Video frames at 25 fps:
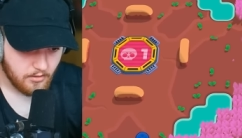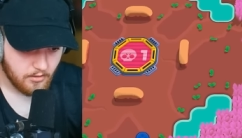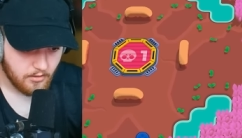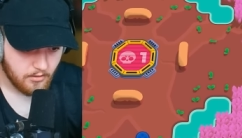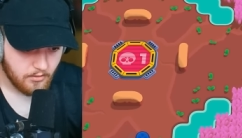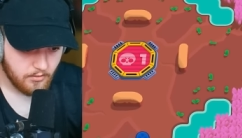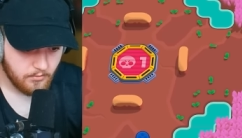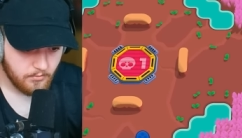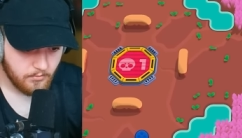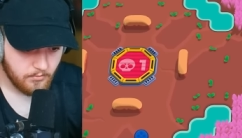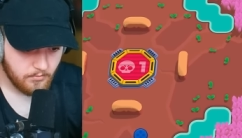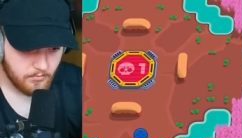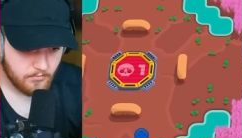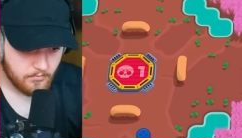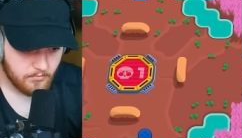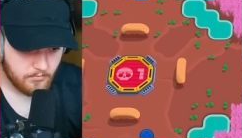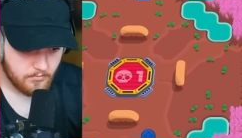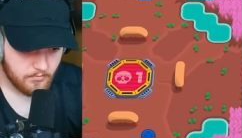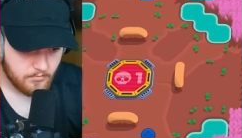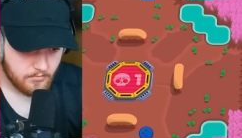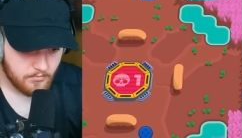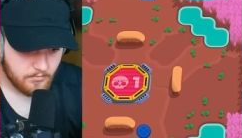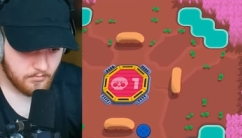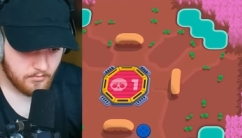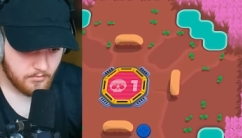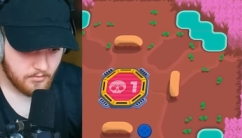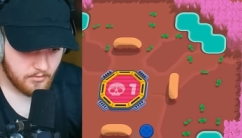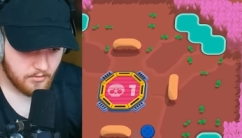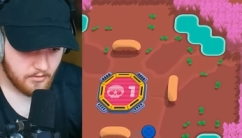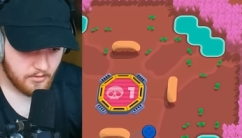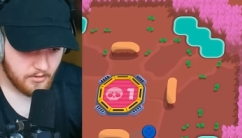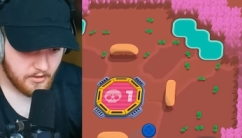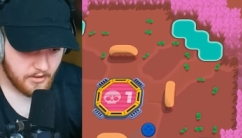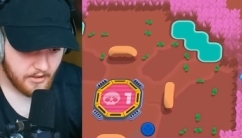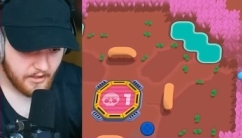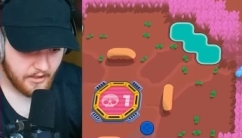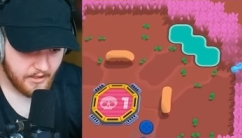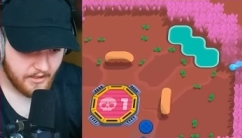Oh.
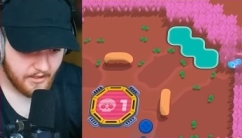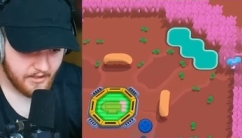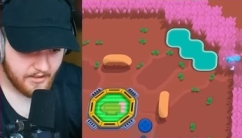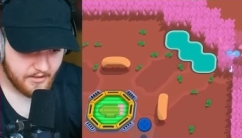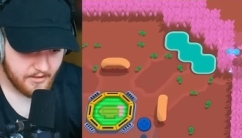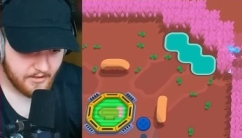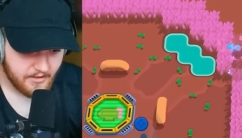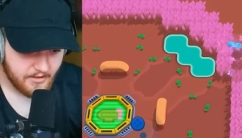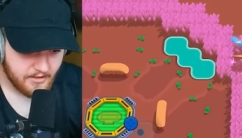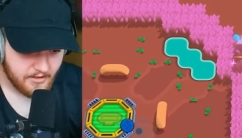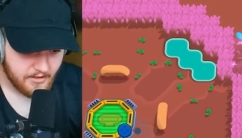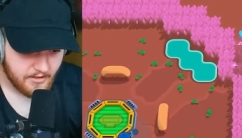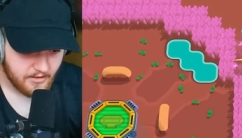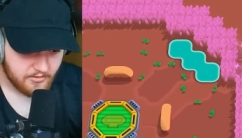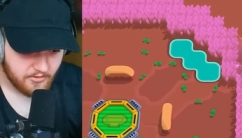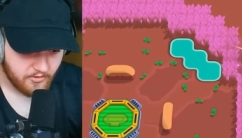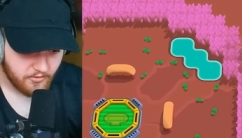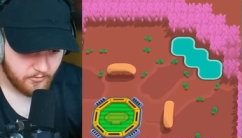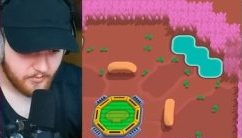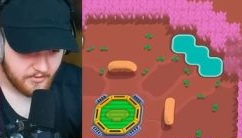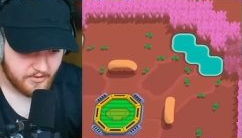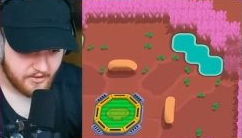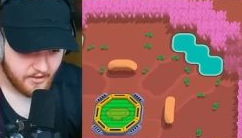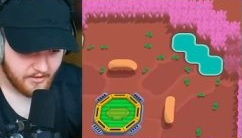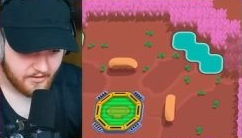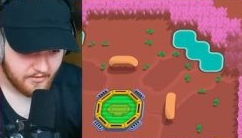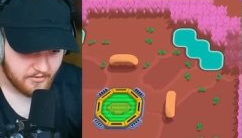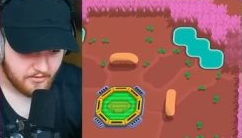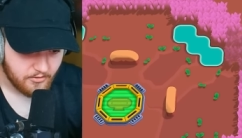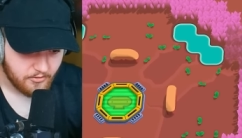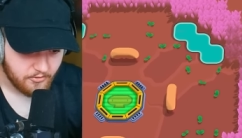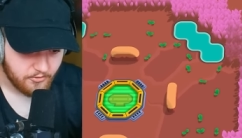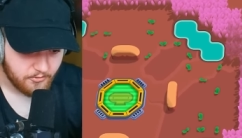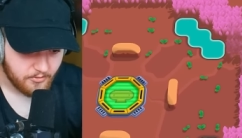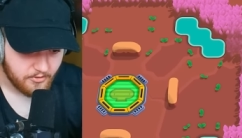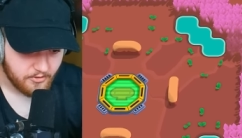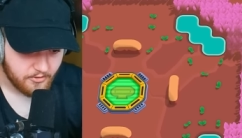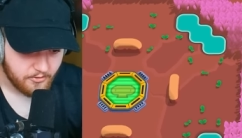Hey, I'll just be taking
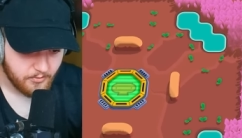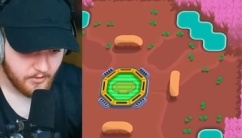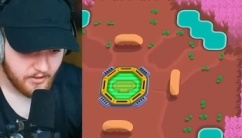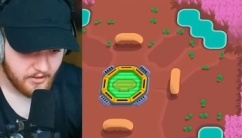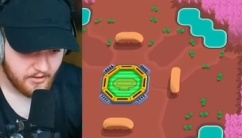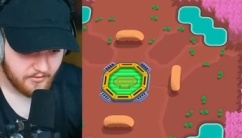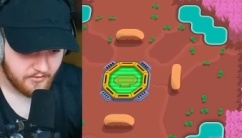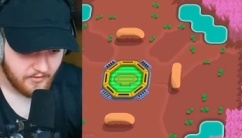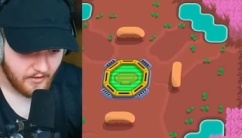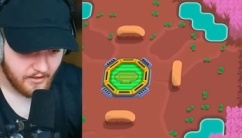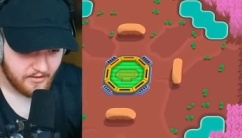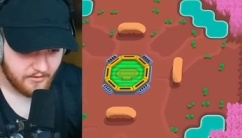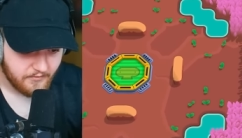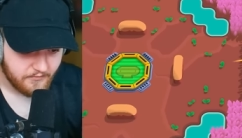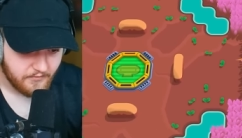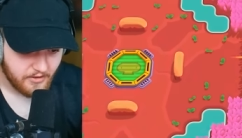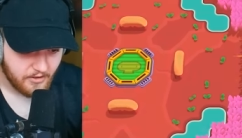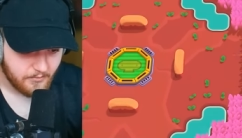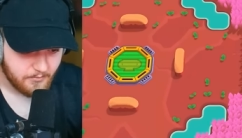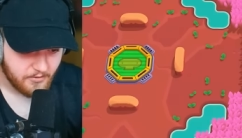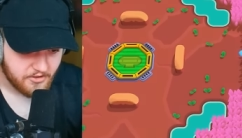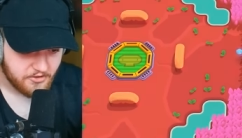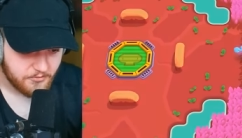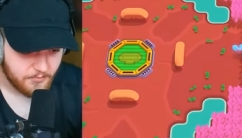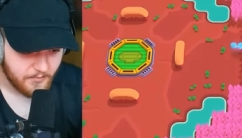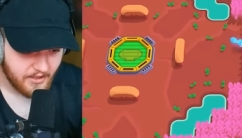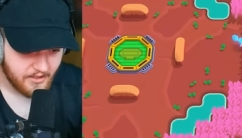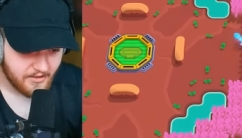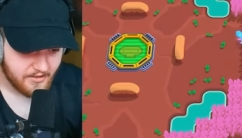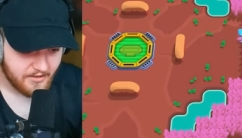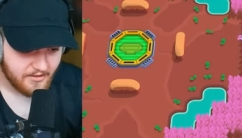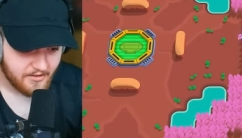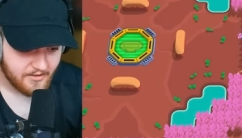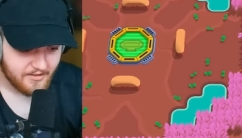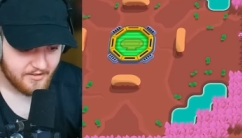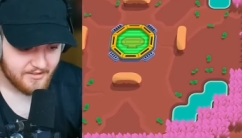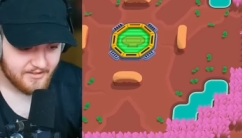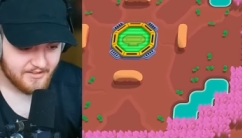those real quick. Thank you very much, Meg.
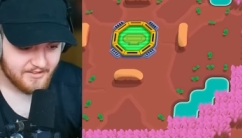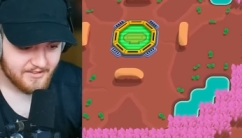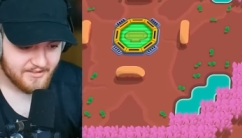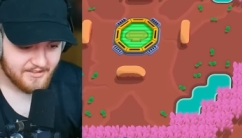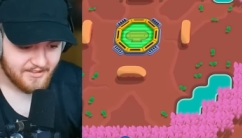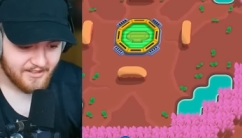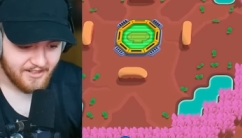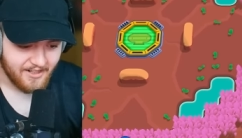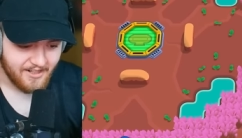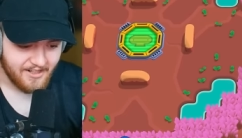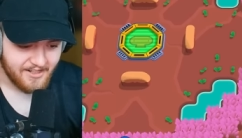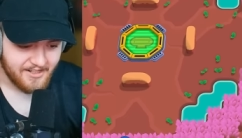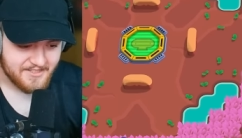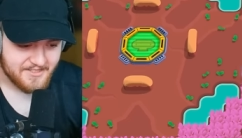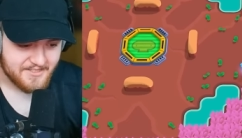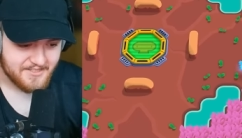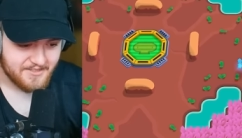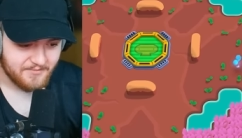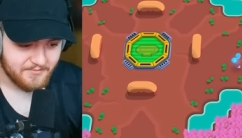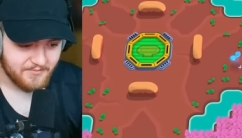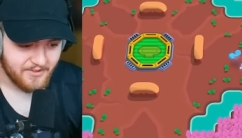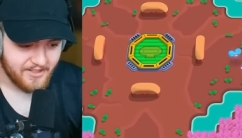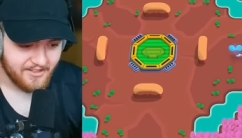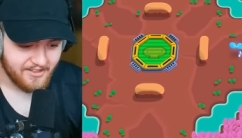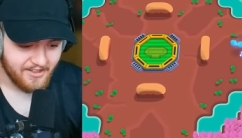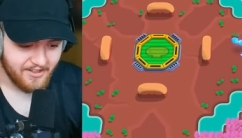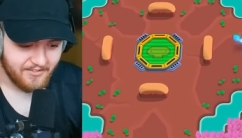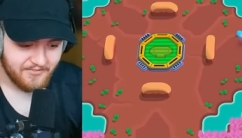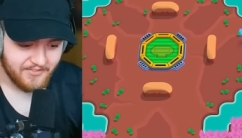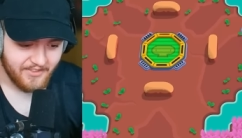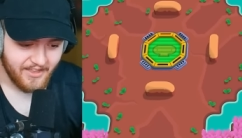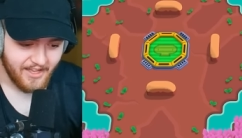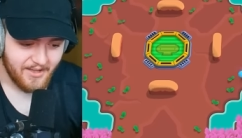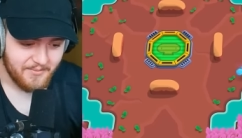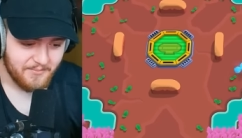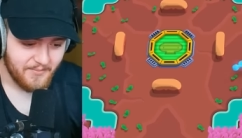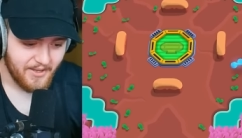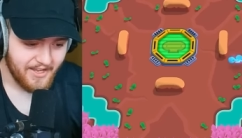Awesome. We love
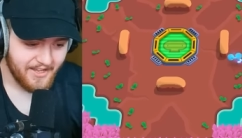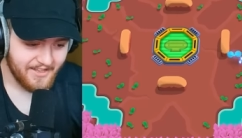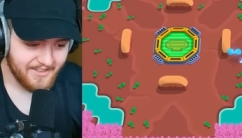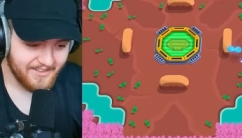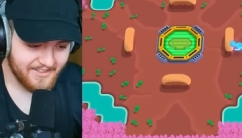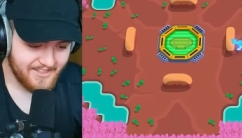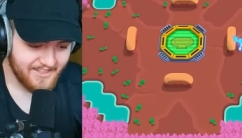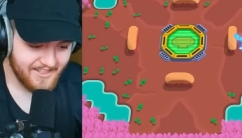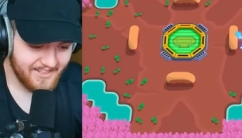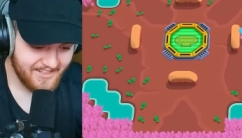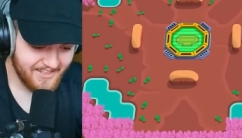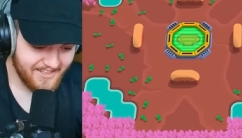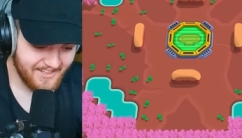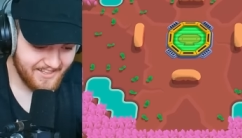that, man.